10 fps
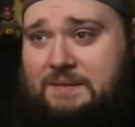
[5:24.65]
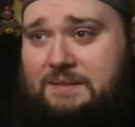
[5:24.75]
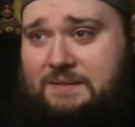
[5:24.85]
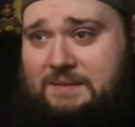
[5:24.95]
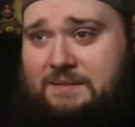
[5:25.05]

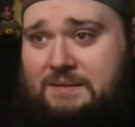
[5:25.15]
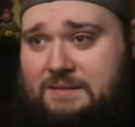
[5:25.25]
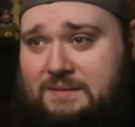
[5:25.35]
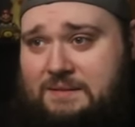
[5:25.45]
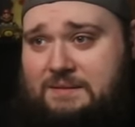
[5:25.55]

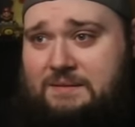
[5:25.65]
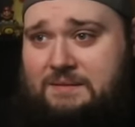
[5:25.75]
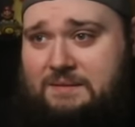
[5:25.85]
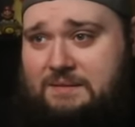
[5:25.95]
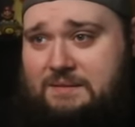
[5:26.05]

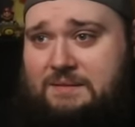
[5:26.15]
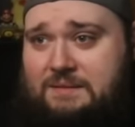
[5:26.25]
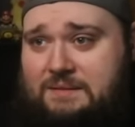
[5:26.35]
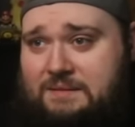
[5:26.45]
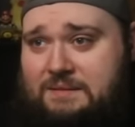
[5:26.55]

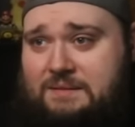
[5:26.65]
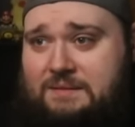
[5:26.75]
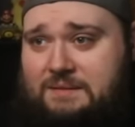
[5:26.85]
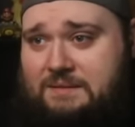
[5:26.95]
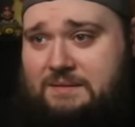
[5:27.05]

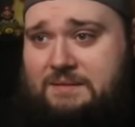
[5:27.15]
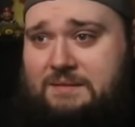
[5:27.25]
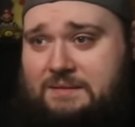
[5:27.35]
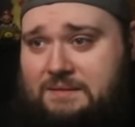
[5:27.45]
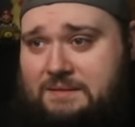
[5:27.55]

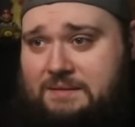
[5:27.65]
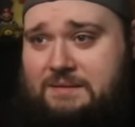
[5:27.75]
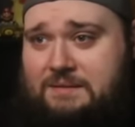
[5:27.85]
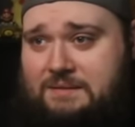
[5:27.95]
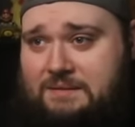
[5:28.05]

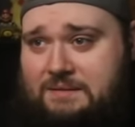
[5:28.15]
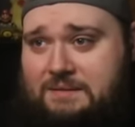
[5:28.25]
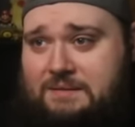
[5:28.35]
No words are spoken by the person on screen.